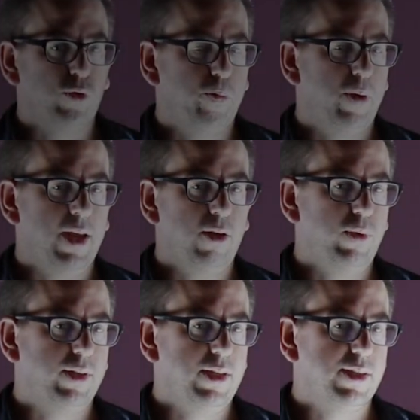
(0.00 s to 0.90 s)
play
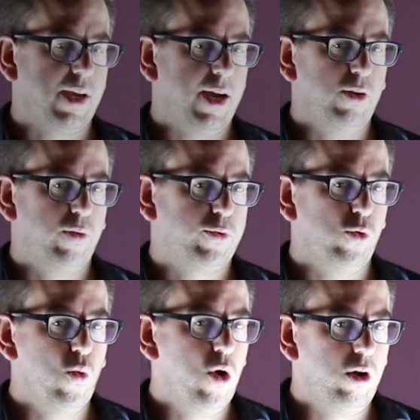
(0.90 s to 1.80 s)
with these kind of
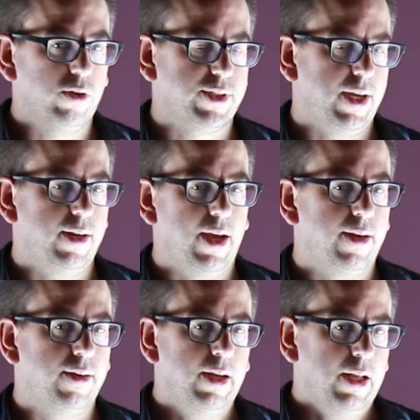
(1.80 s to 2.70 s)
two worlds,
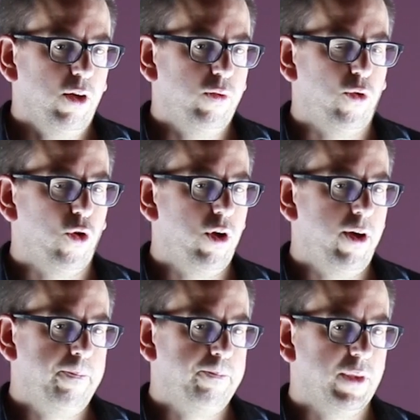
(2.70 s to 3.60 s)
and for
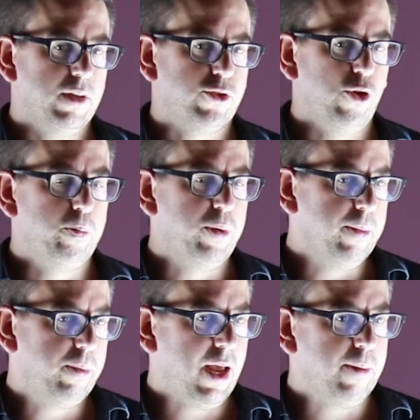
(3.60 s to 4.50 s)
some
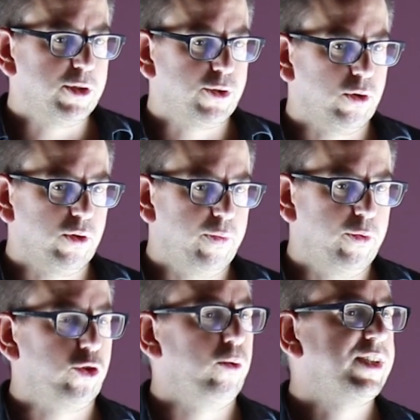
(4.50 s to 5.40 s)
people I'm a sort of
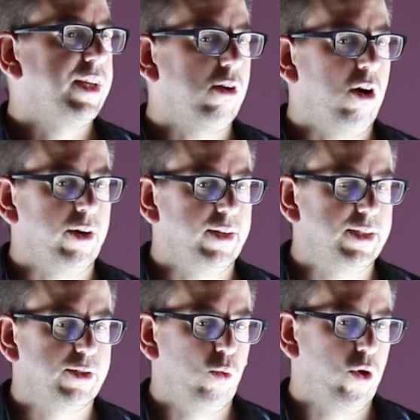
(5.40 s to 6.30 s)
futuristic
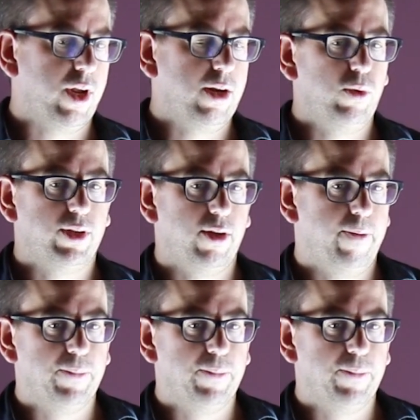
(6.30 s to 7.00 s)
artist working with